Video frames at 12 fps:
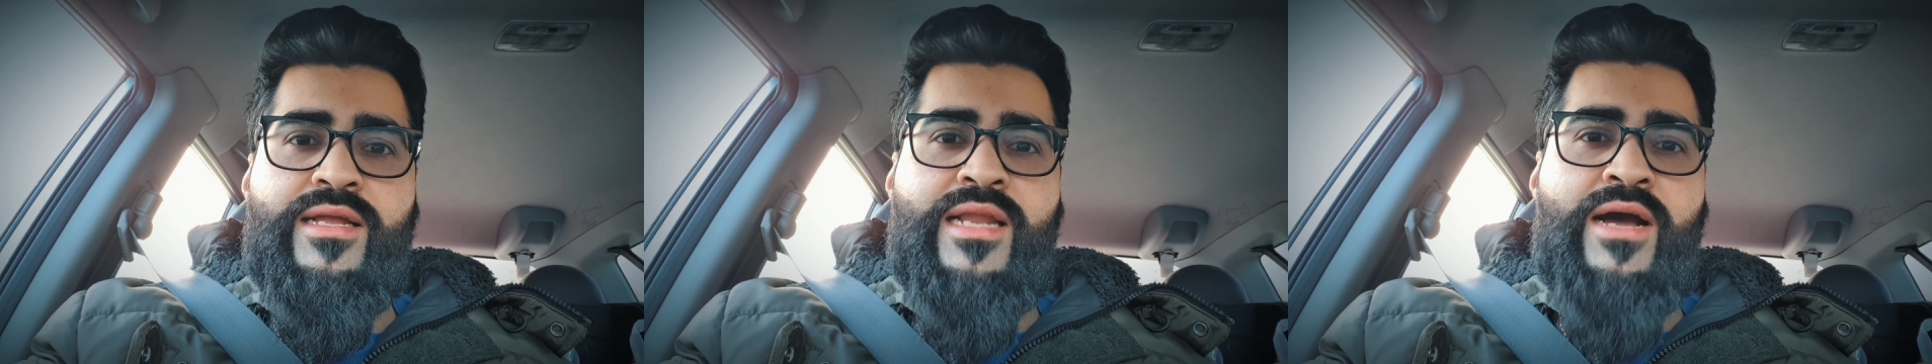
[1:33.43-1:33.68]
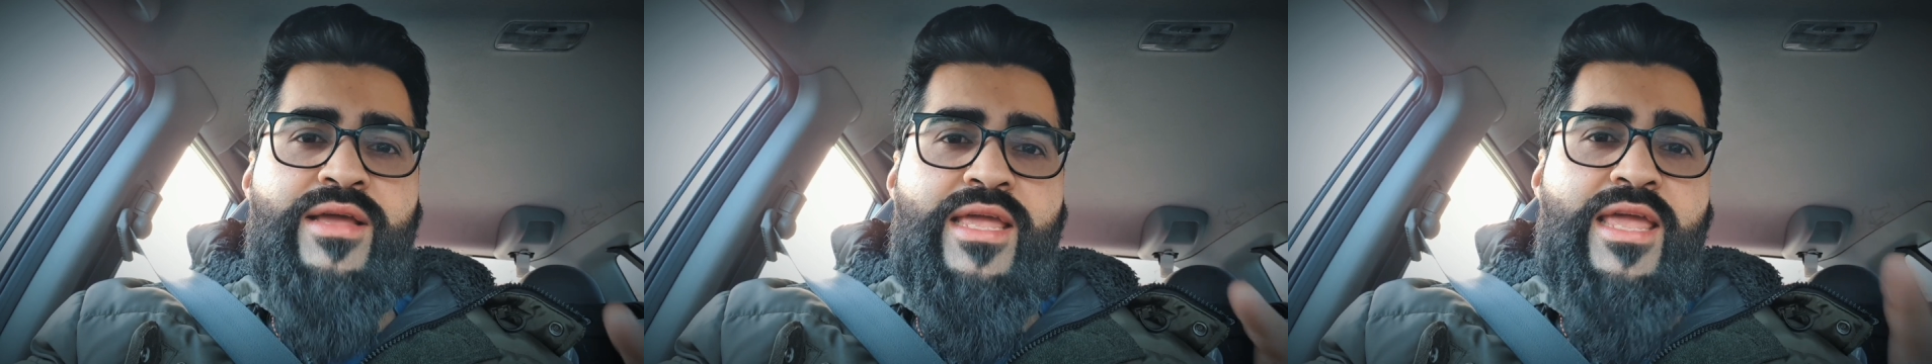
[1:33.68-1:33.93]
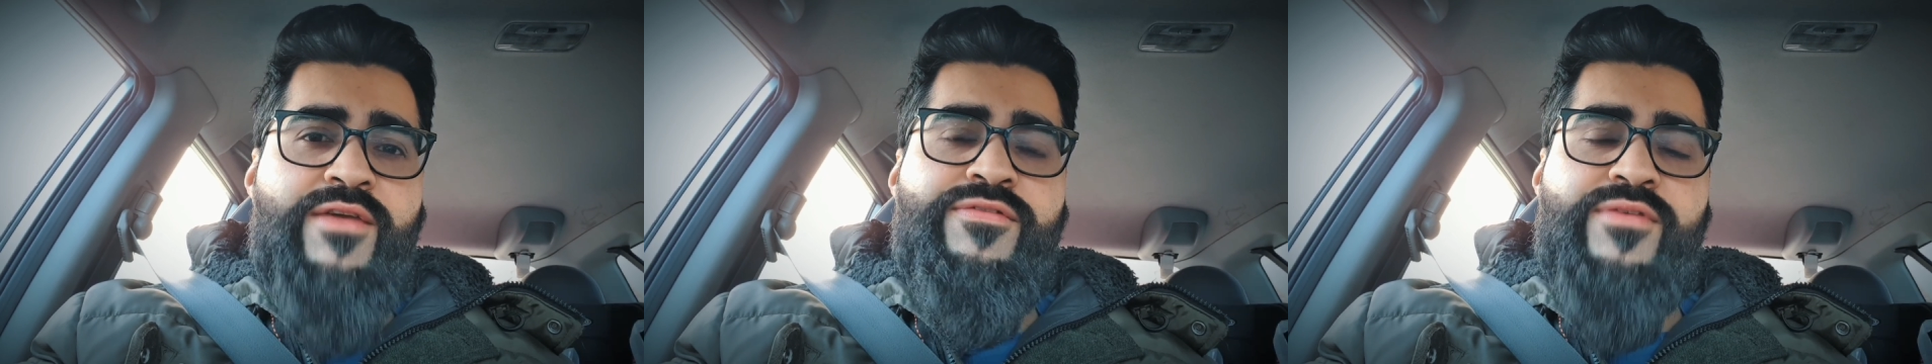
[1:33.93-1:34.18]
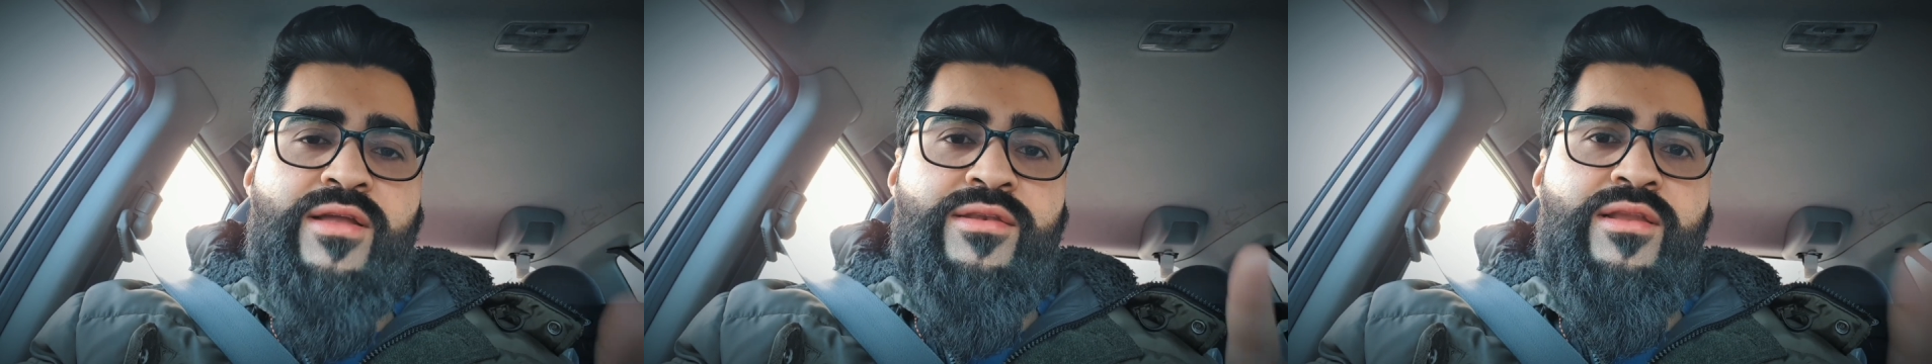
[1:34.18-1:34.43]
Now,
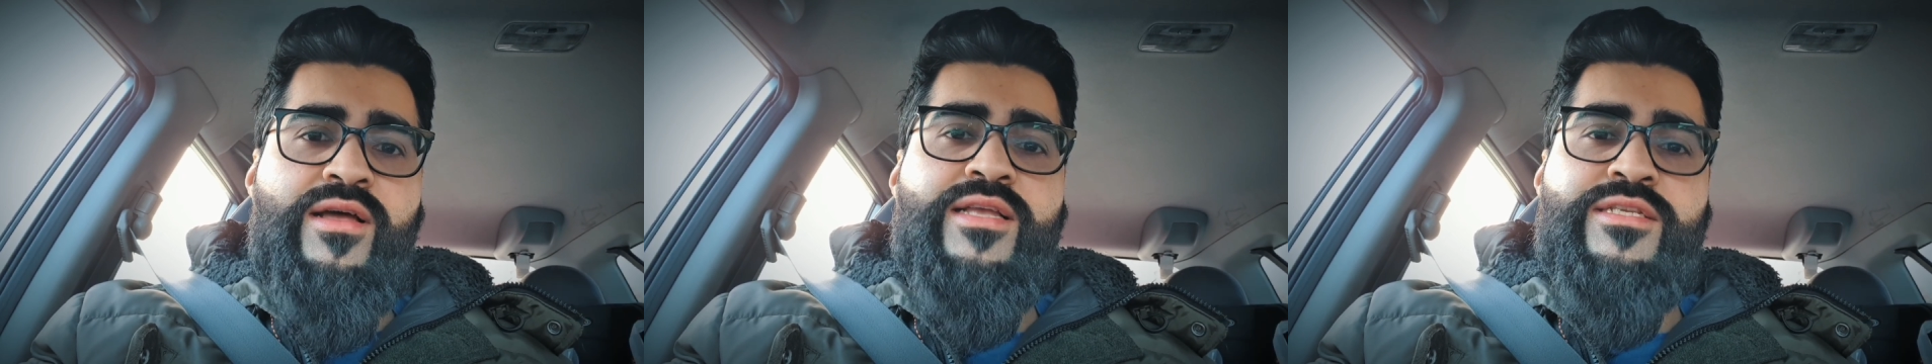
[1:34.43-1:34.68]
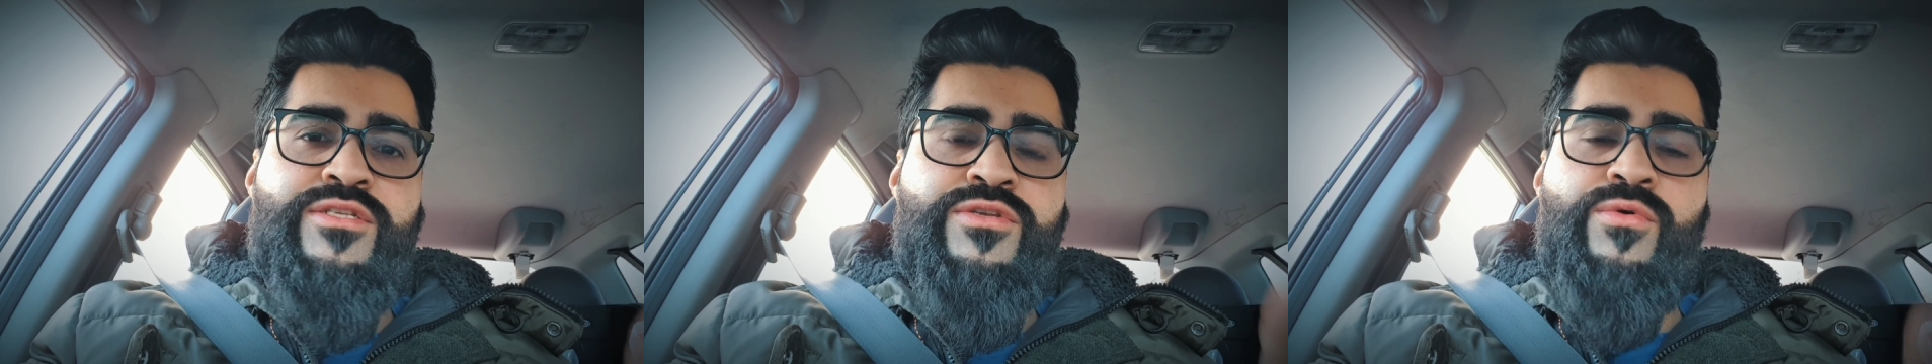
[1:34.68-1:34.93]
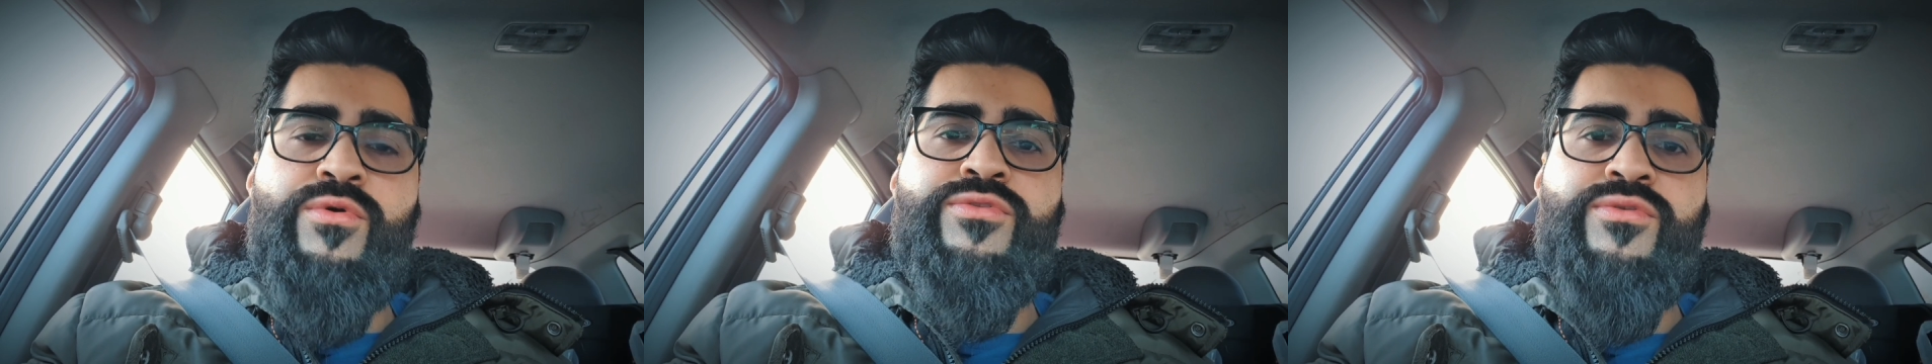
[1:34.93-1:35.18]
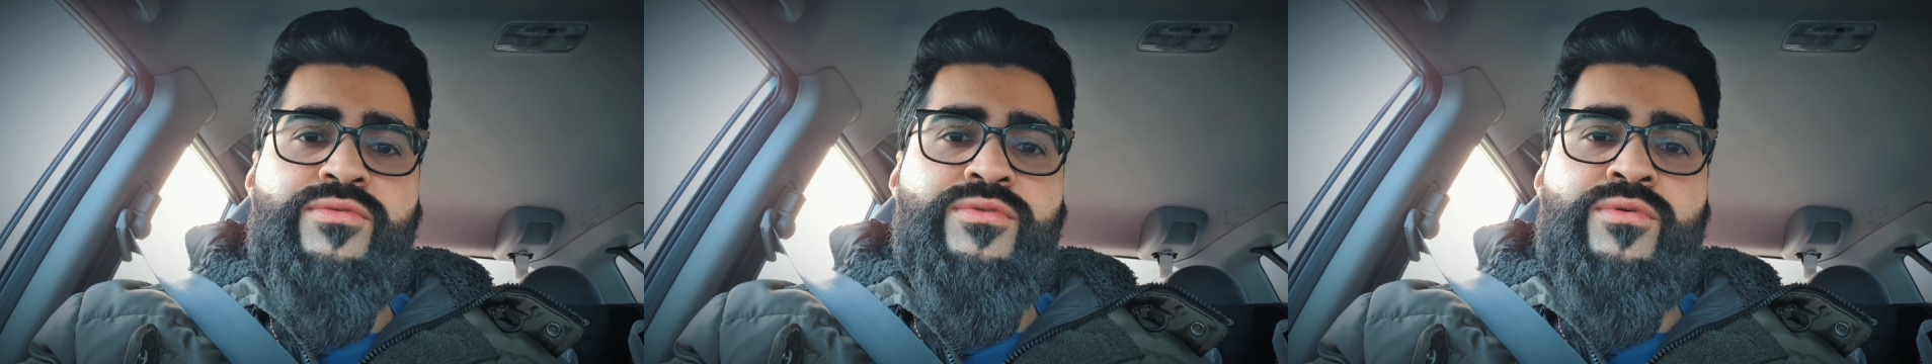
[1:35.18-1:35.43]
if Allah is the
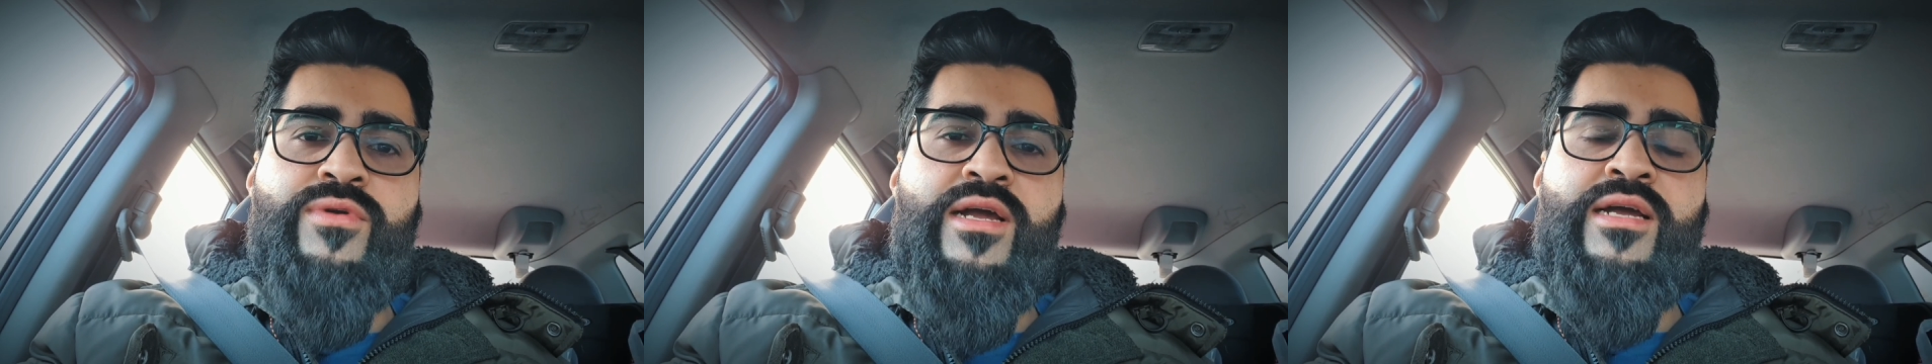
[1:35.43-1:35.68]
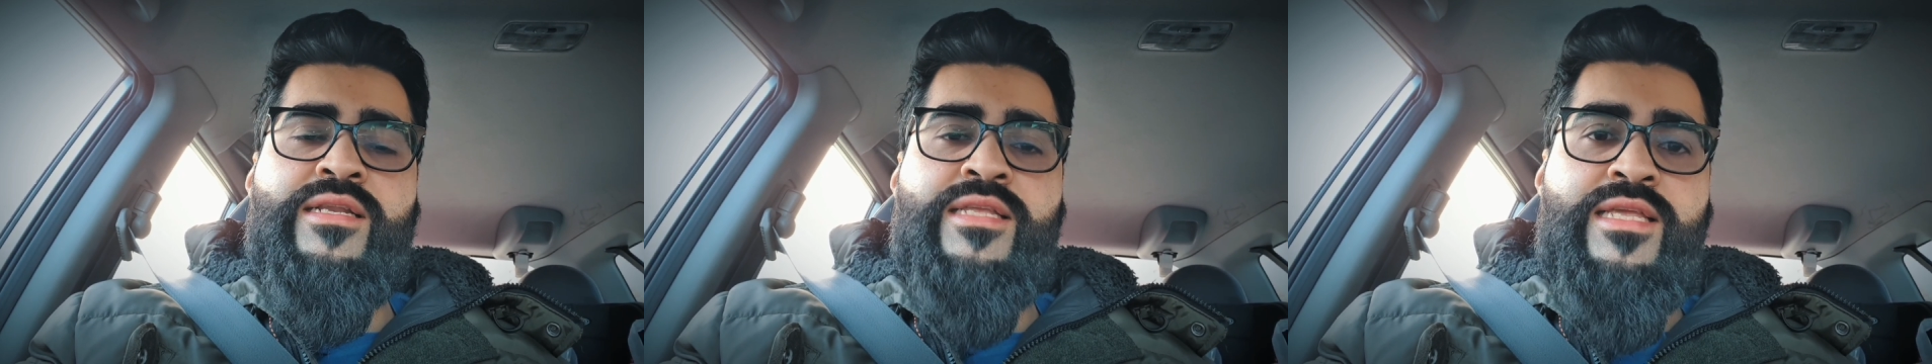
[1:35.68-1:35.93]
author of the Quran,